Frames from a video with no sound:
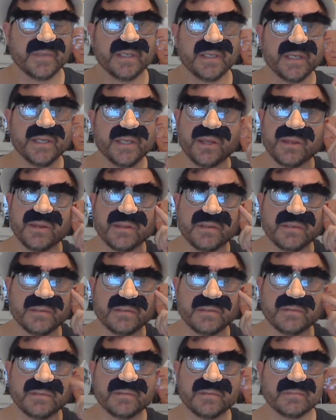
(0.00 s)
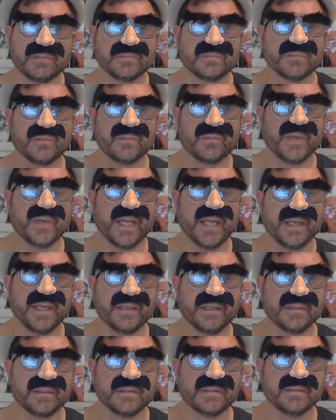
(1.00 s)
It's
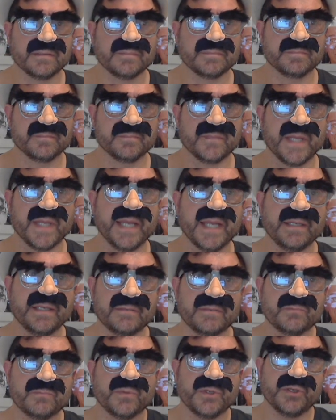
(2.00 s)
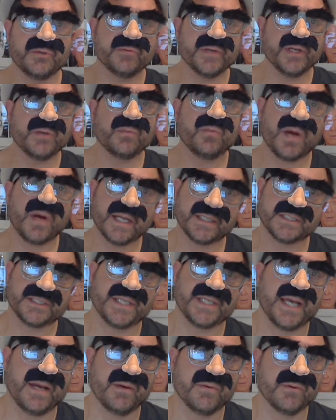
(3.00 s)
when you read a
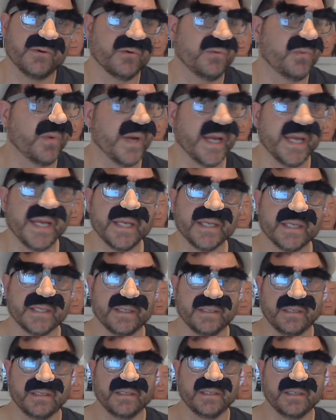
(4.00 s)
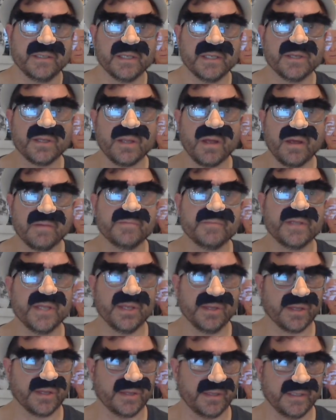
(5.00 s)
Watchtower awake, and it's
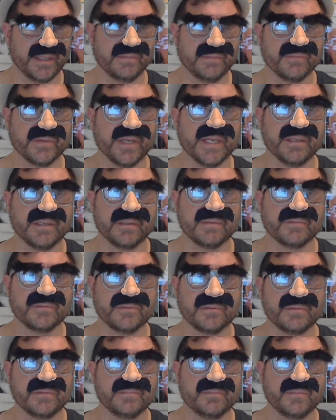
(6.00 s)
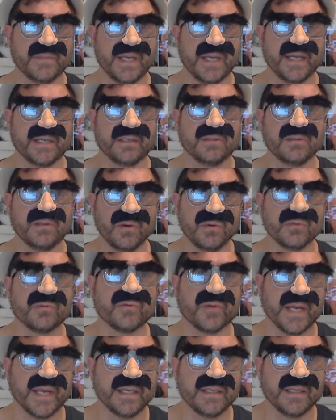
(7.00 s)
obviously written at a low
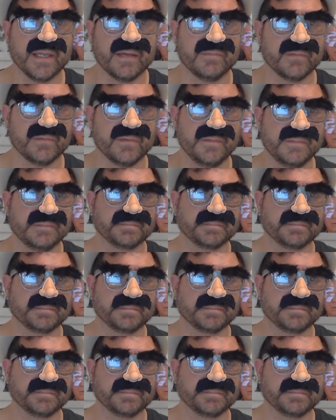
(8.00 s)
grade level,